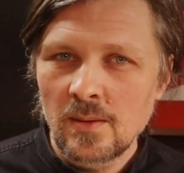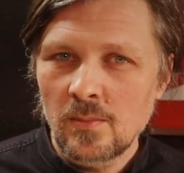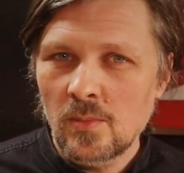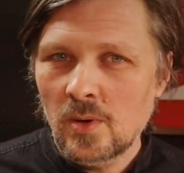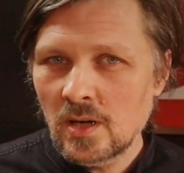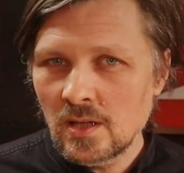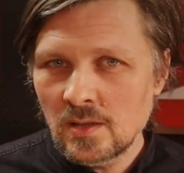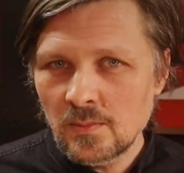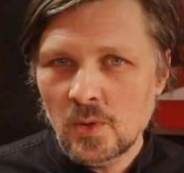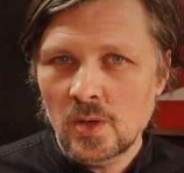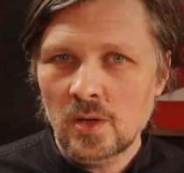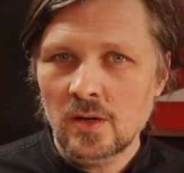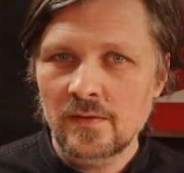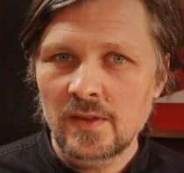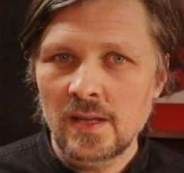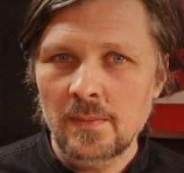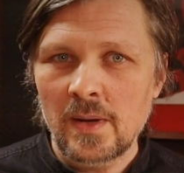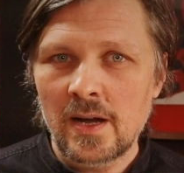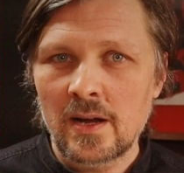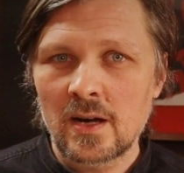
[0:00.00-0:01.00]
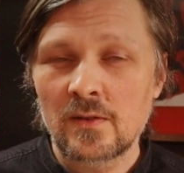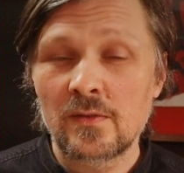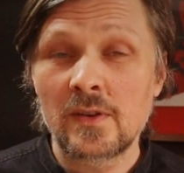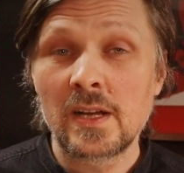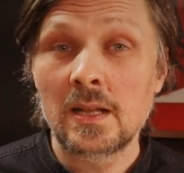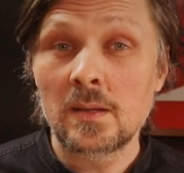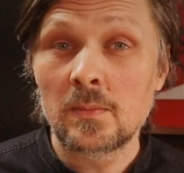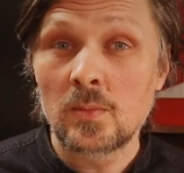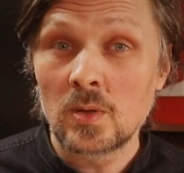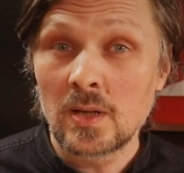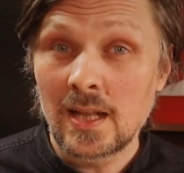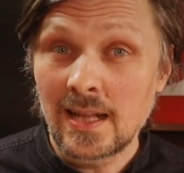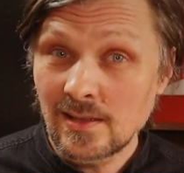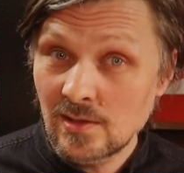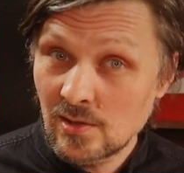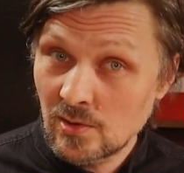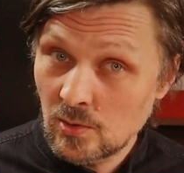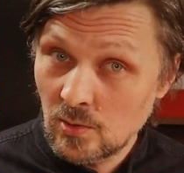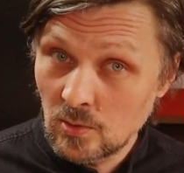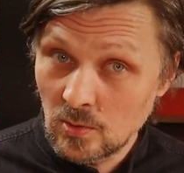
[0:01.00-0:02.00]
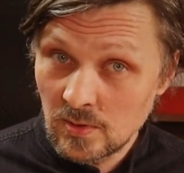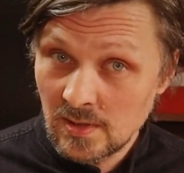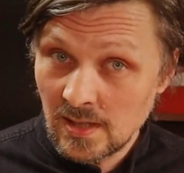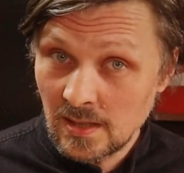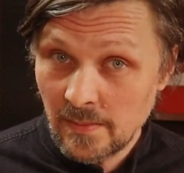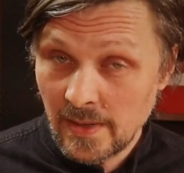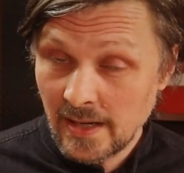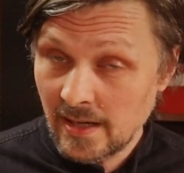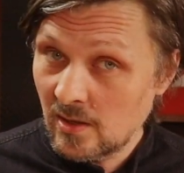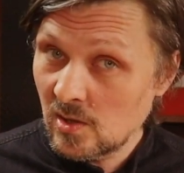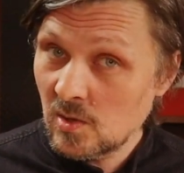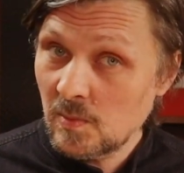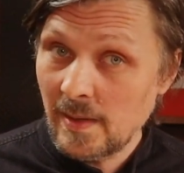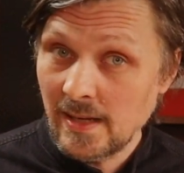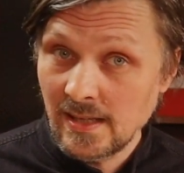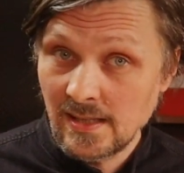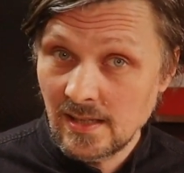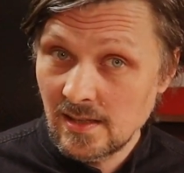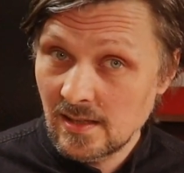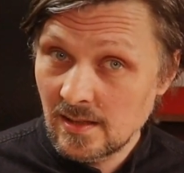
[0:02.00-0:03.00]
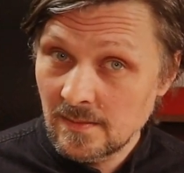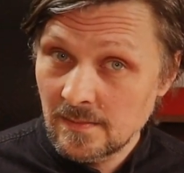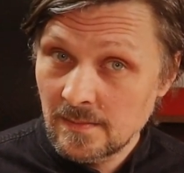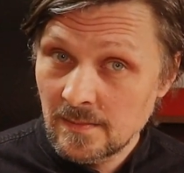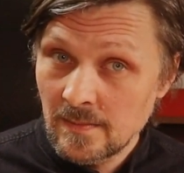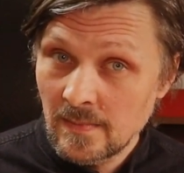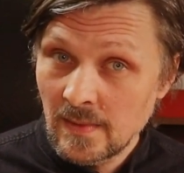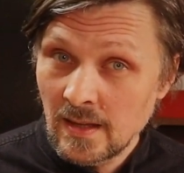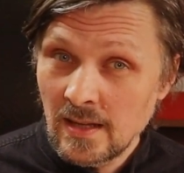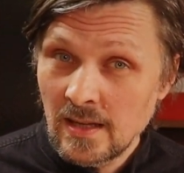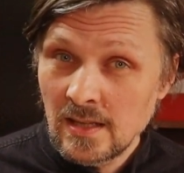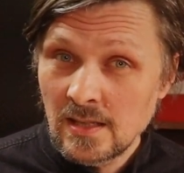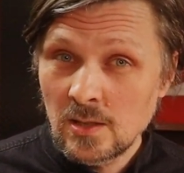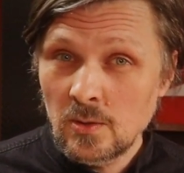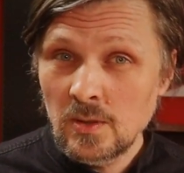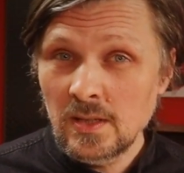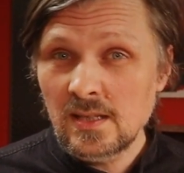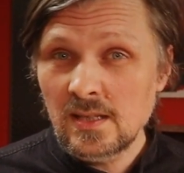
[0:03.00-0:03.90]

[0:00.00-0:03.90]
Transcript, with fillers: more and more of them are available at schools and makerspaces. So